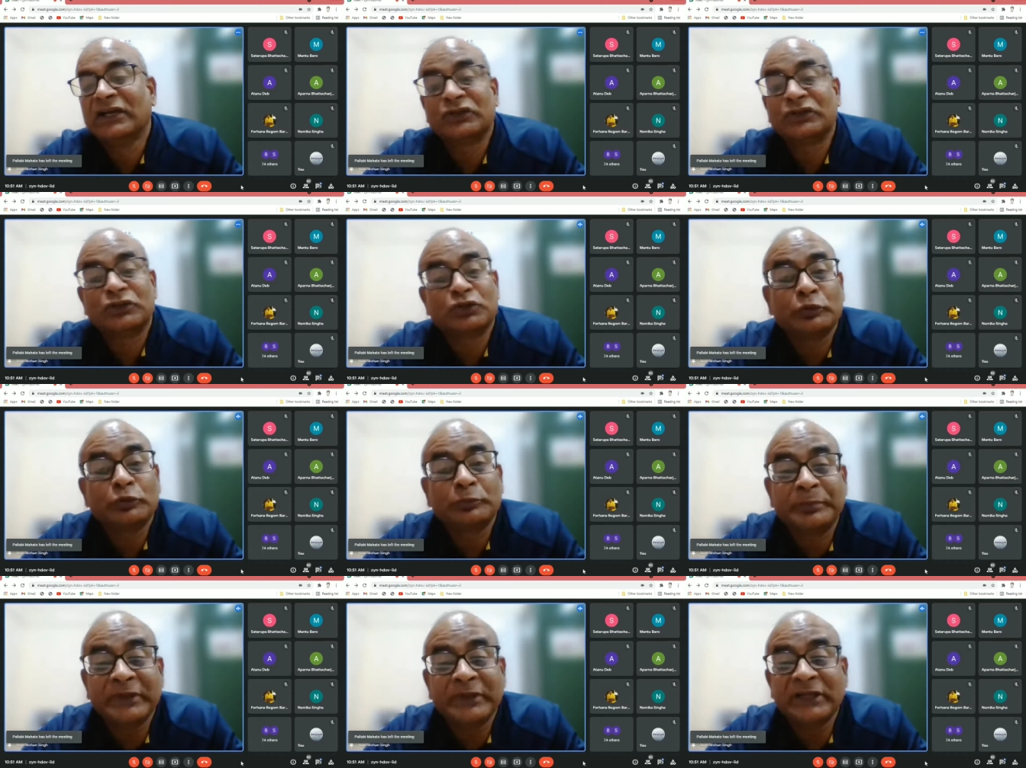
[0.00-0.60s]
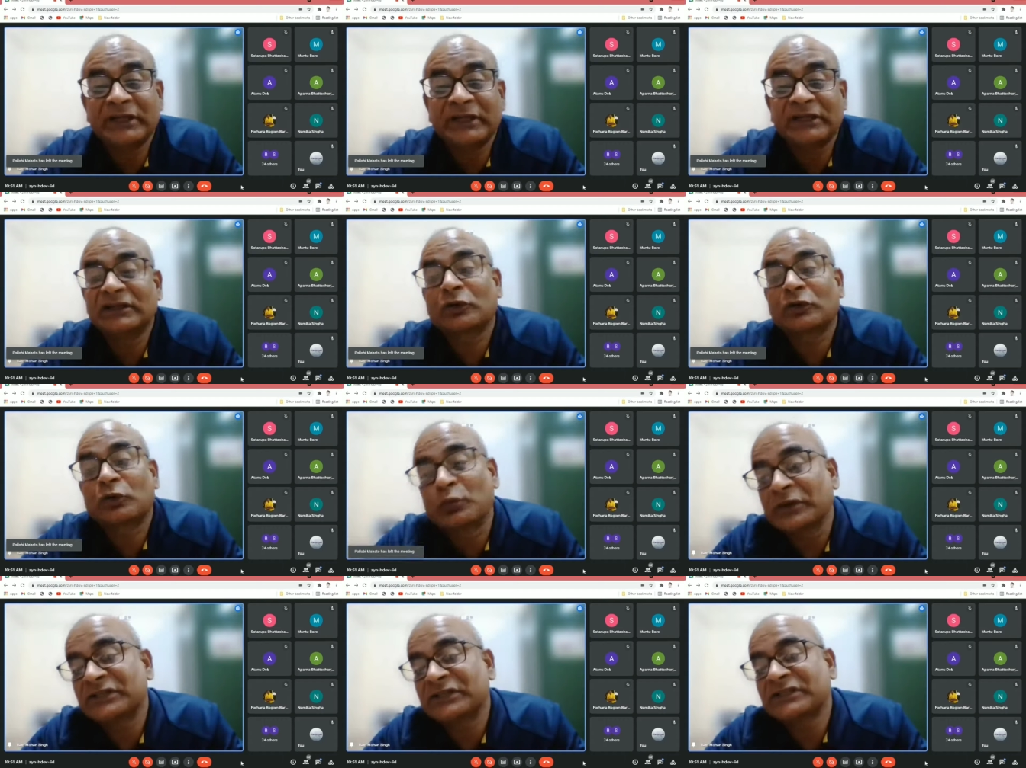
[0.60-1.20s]
should be
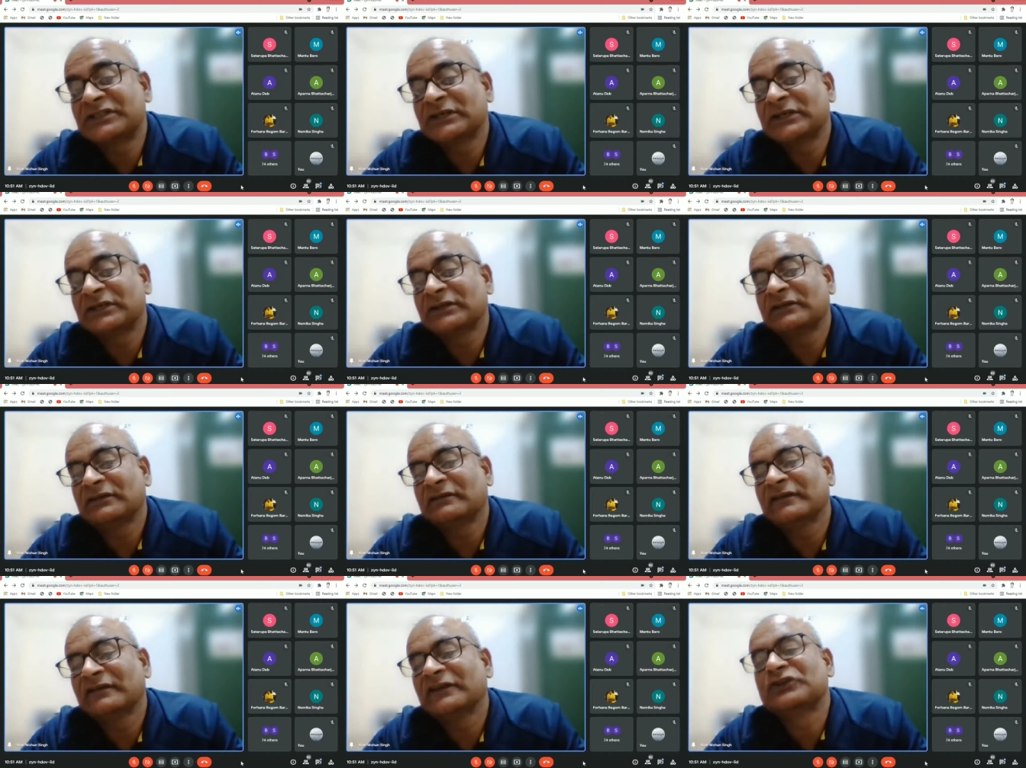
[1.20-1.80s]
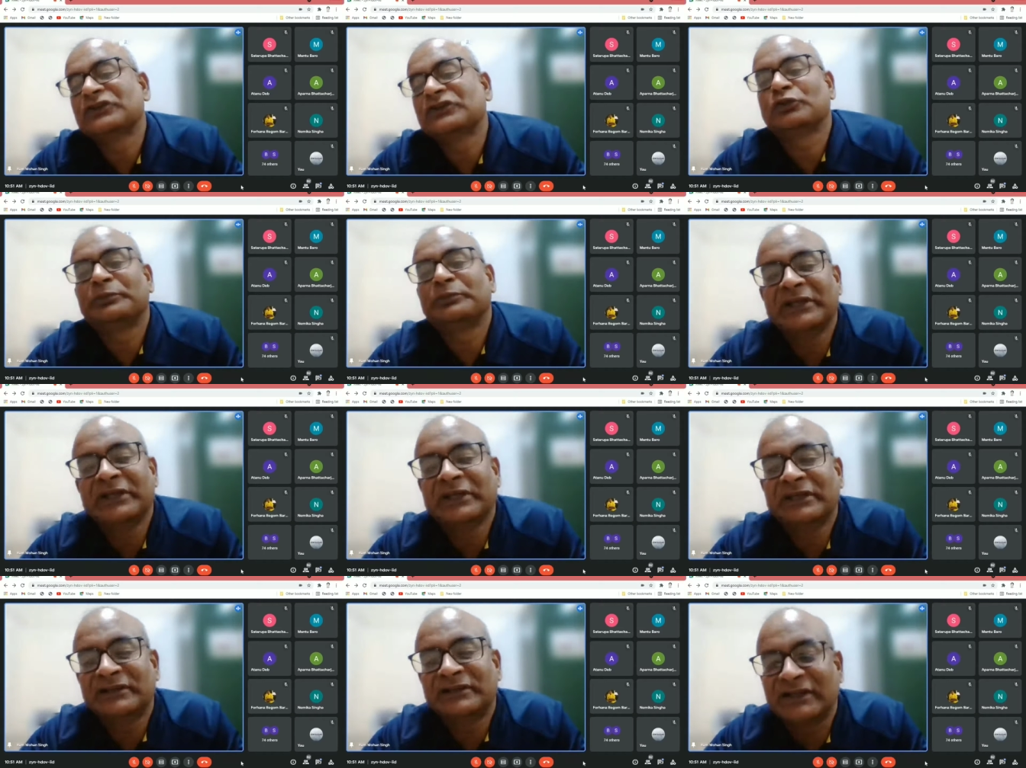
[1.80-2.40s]
the question we should
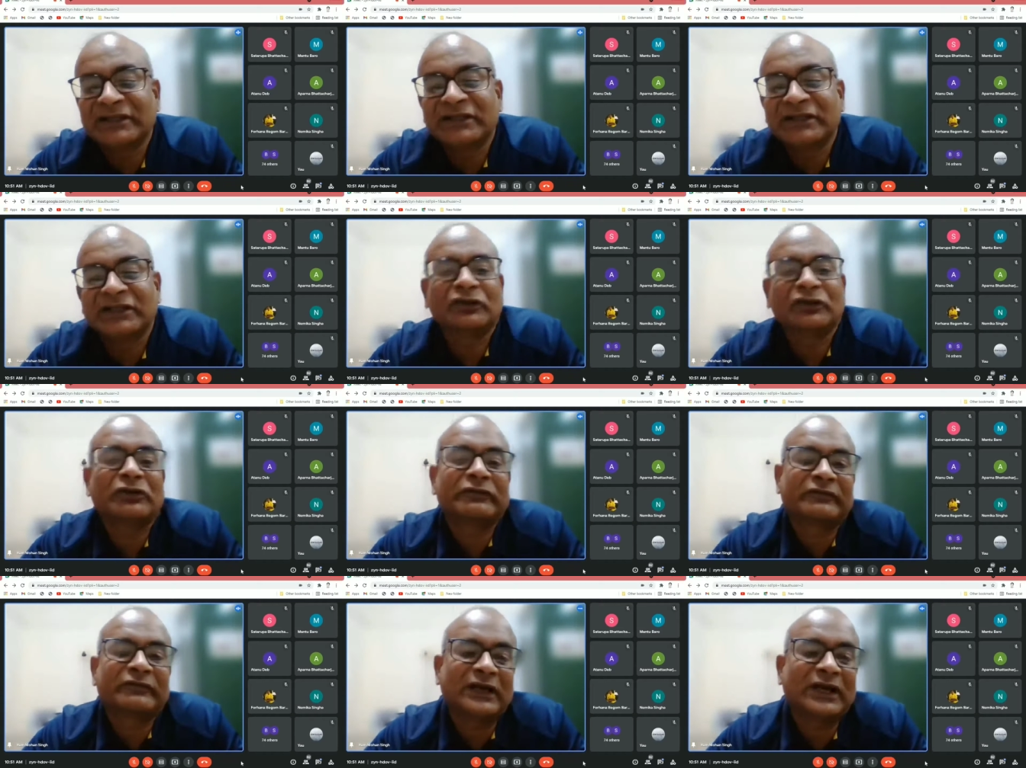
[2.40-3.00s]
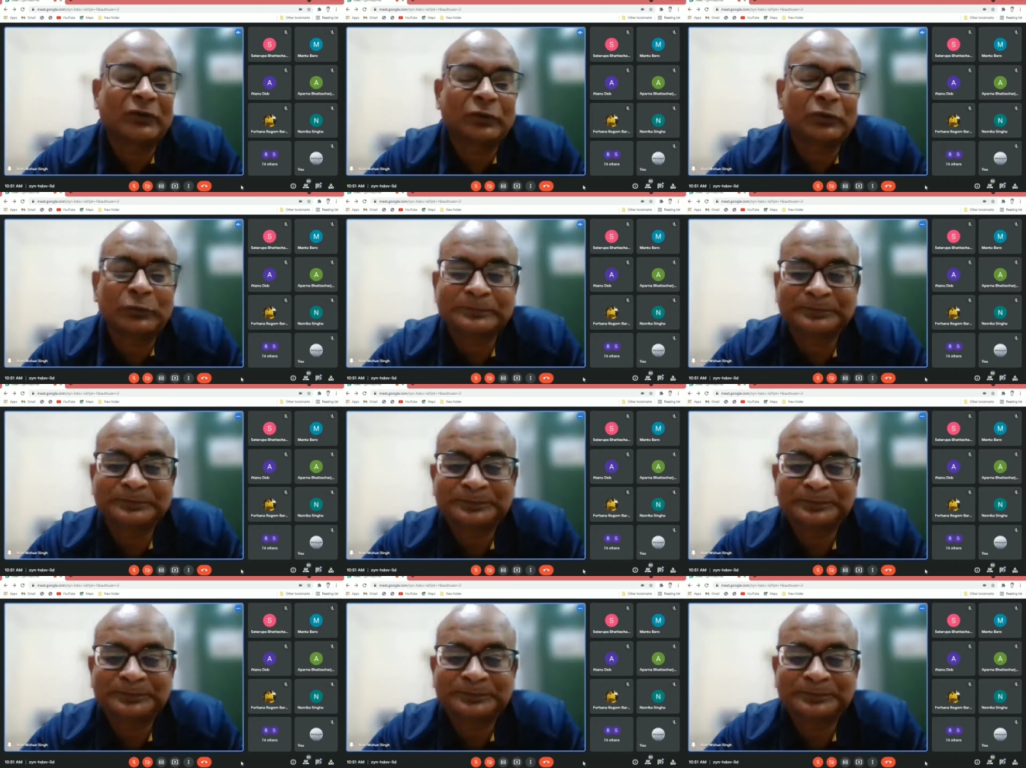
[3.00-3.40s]
be thinking of now.